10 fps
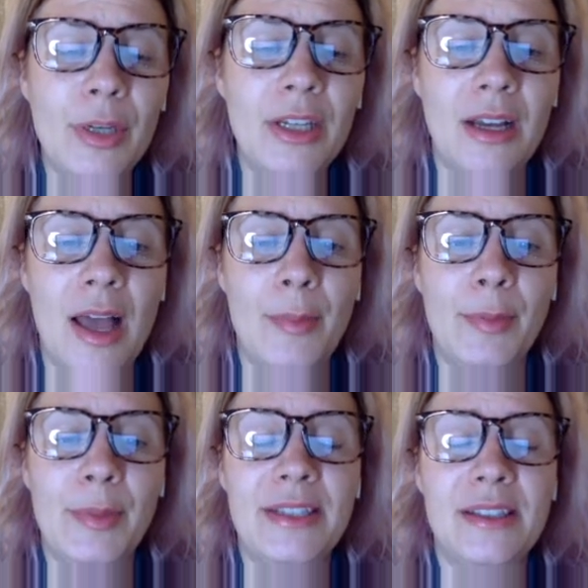put a
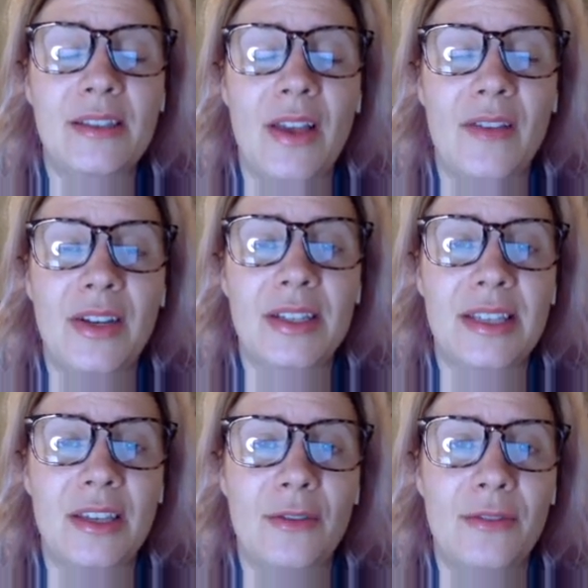couple pieces of evidence
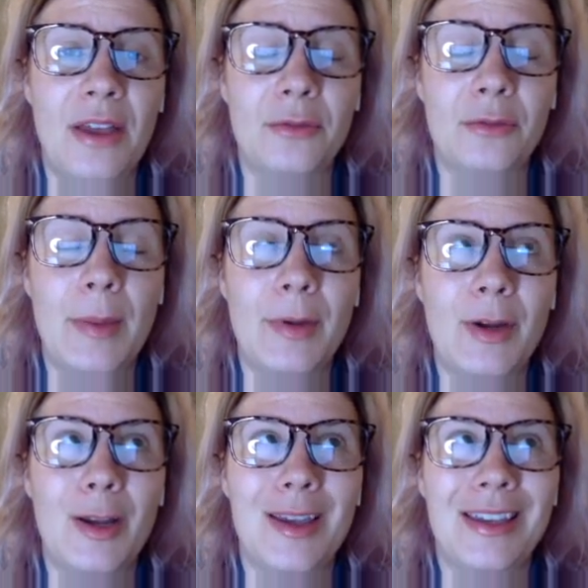that you found.
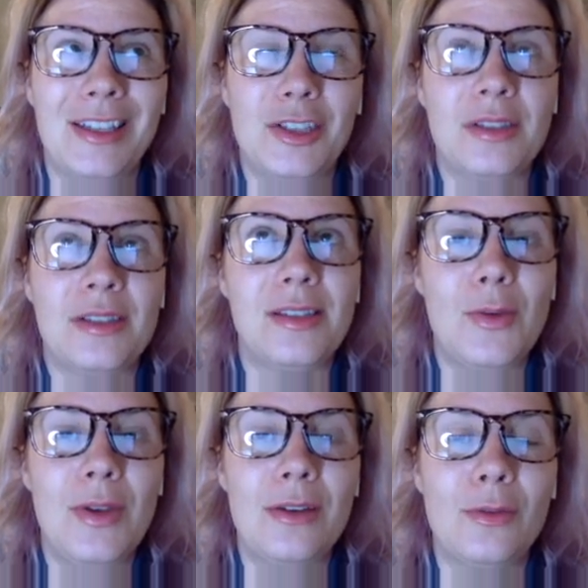Remember, just because
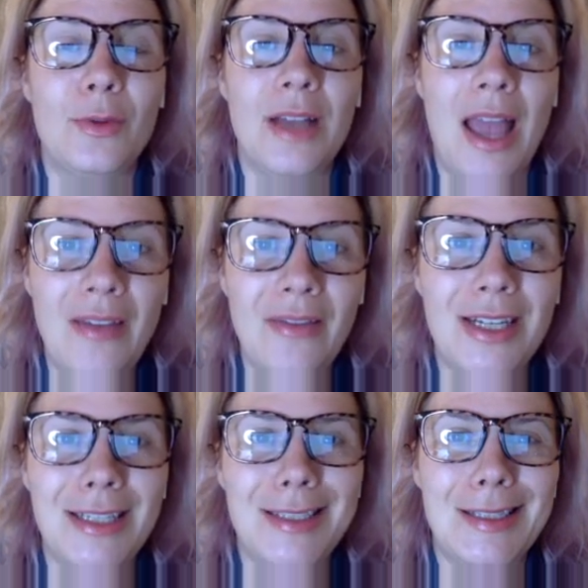you hear the word
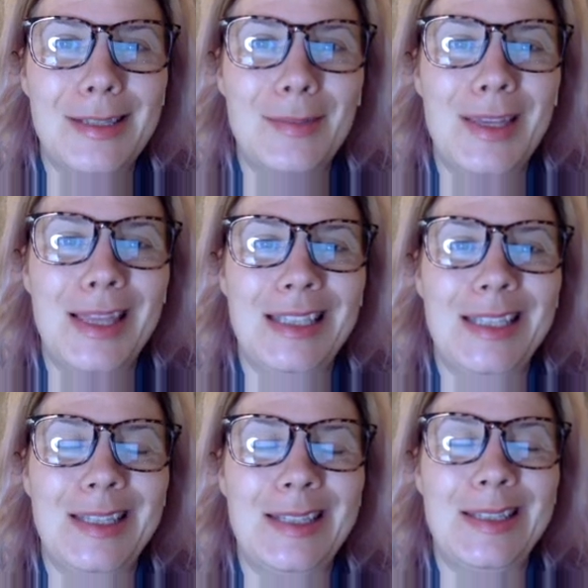evidence doesn't mean
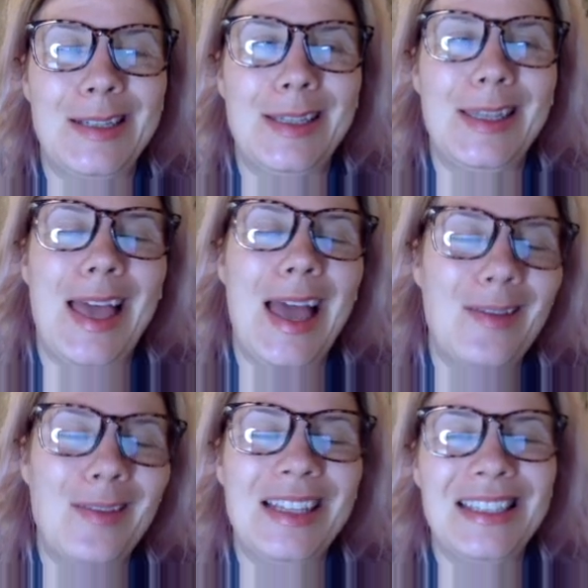that's necessarily the
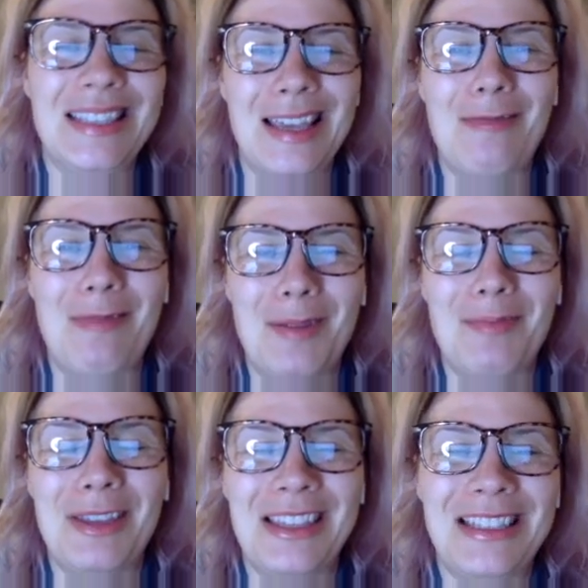evidence that you want to
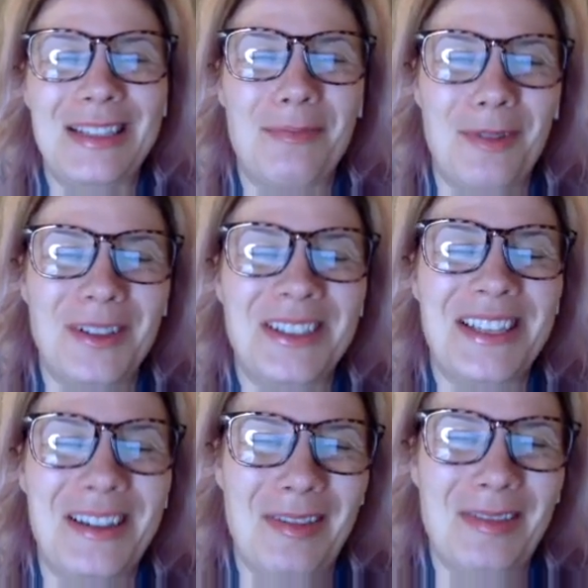put that supports
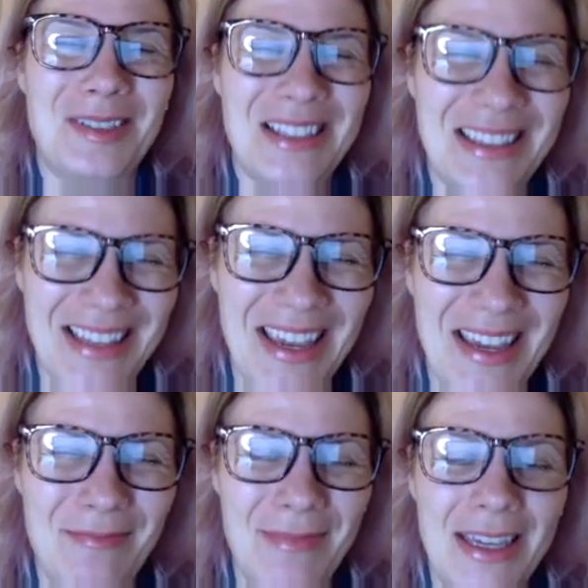the author's
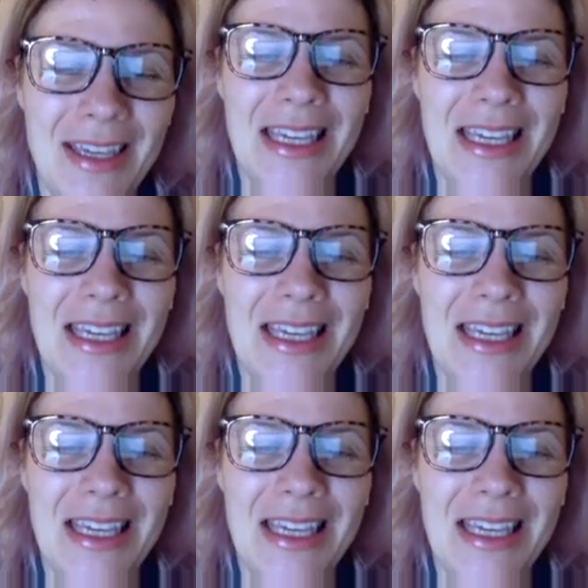claim.